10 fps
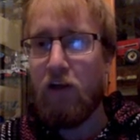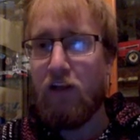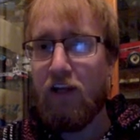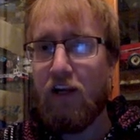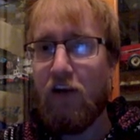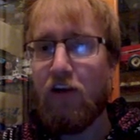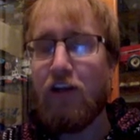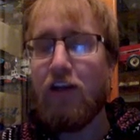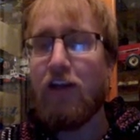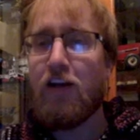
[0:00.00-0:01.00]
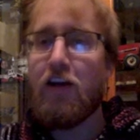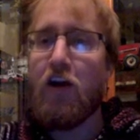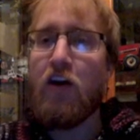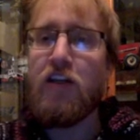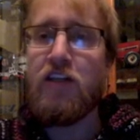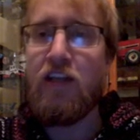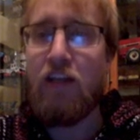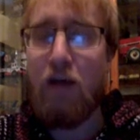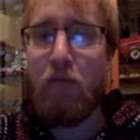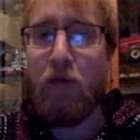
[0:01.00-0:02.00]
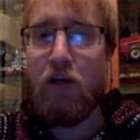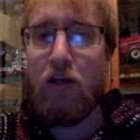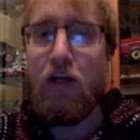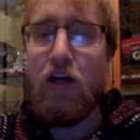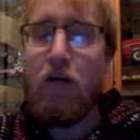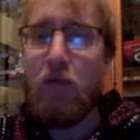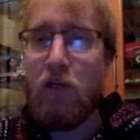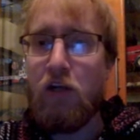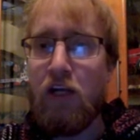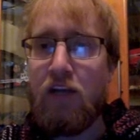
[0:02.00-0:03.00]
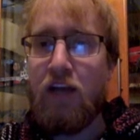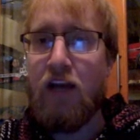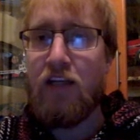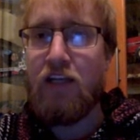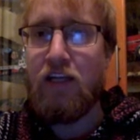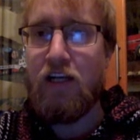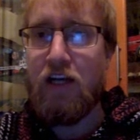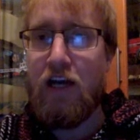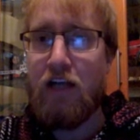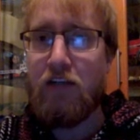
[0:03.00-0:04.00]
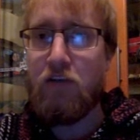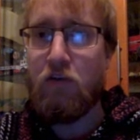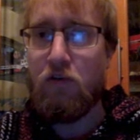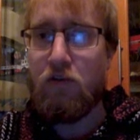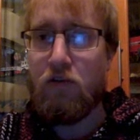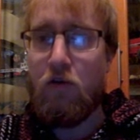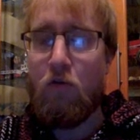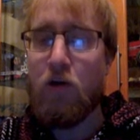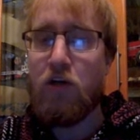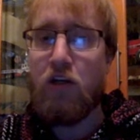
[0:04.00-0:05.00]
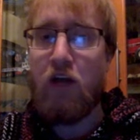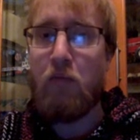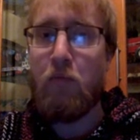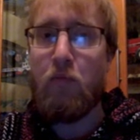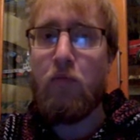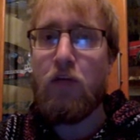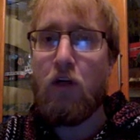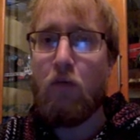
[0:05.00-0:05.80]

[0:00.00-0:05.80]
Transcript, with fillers: I think already already said that, but but you get the idea, and so it's no wonder that you know